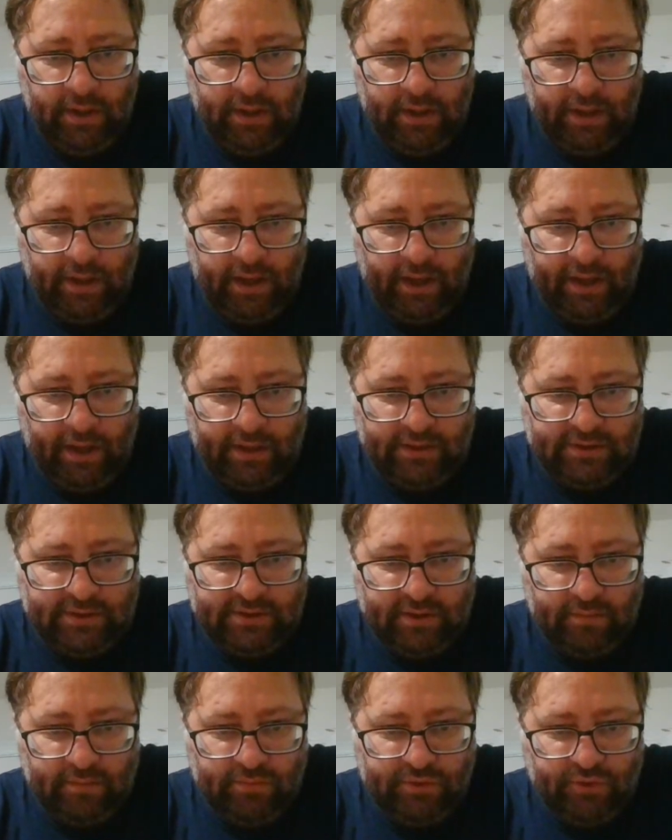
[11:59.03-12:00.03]
And
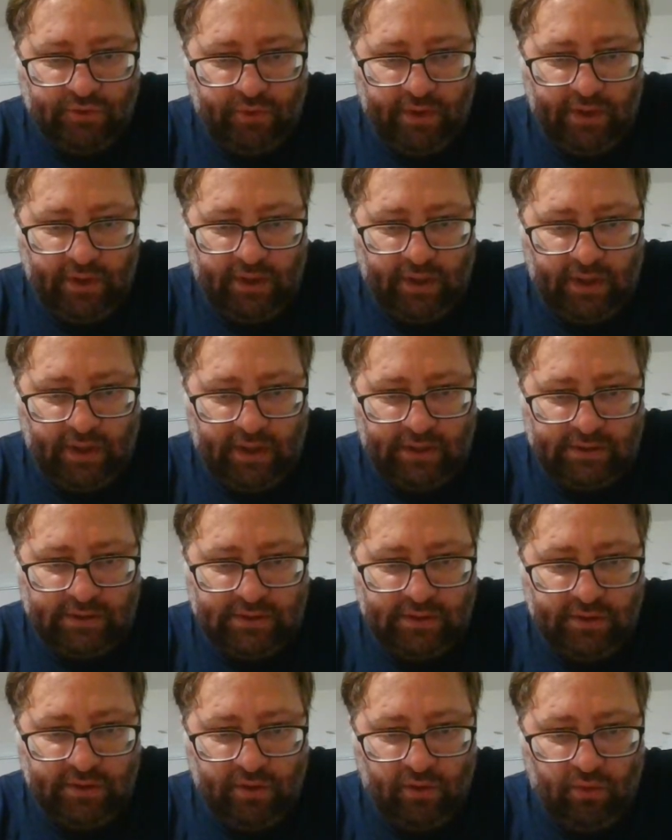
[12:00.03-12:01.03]
some joint locks
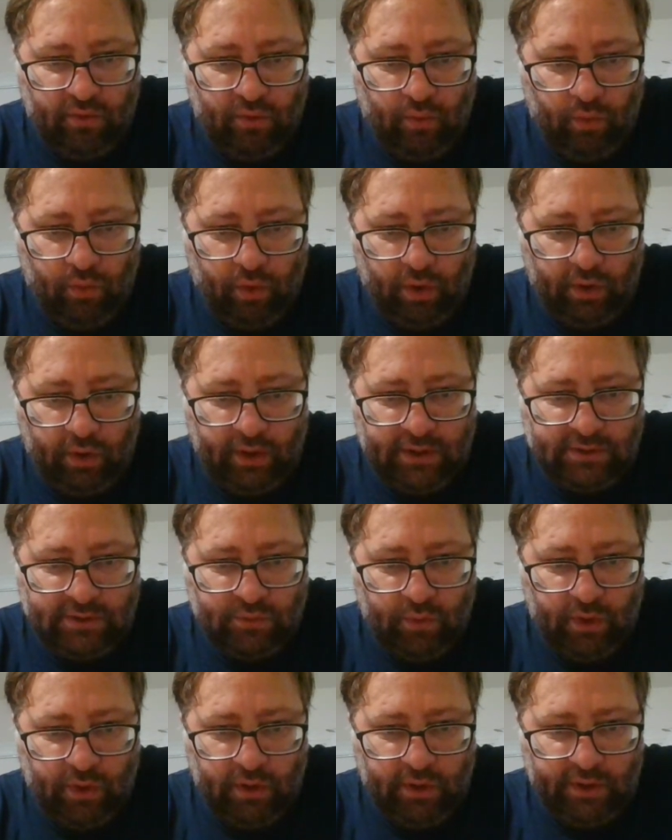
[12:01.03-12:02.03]
don't work as
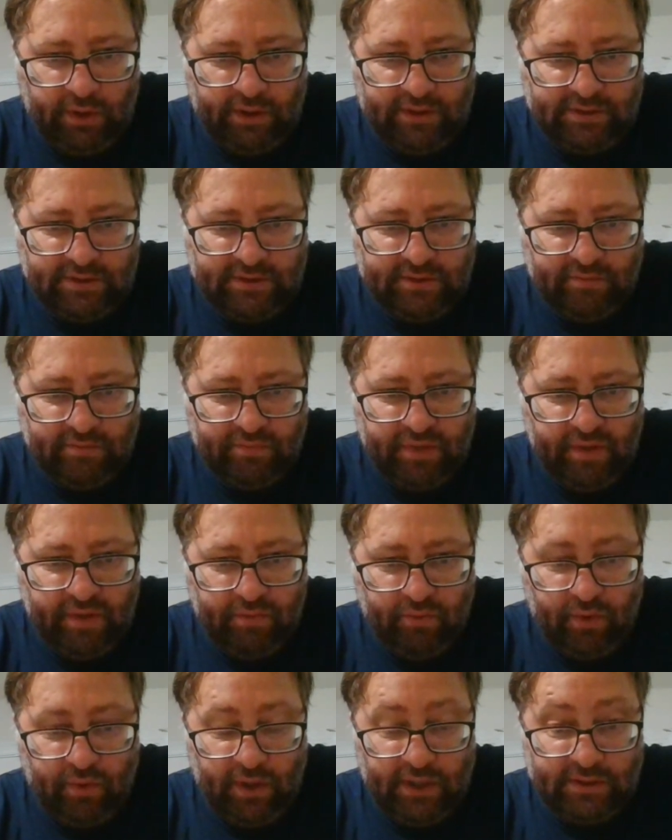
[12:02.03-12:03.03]
well against some
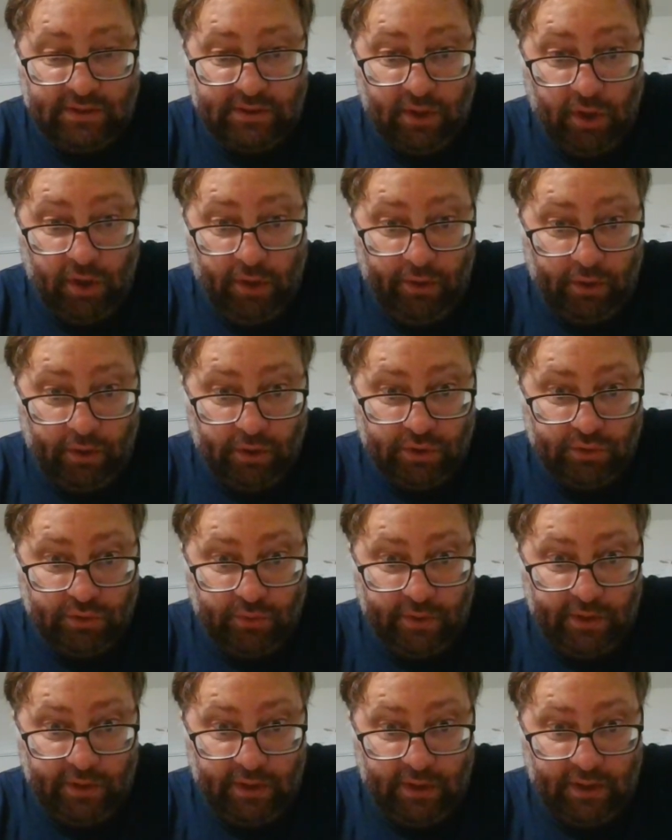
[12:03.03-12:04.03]
people as other
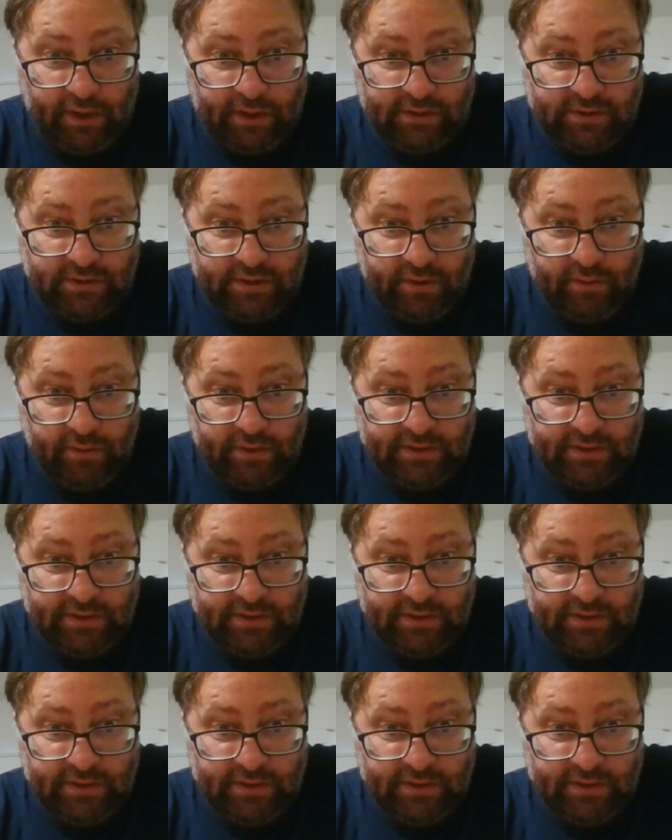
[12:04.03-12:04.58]
joint locks do.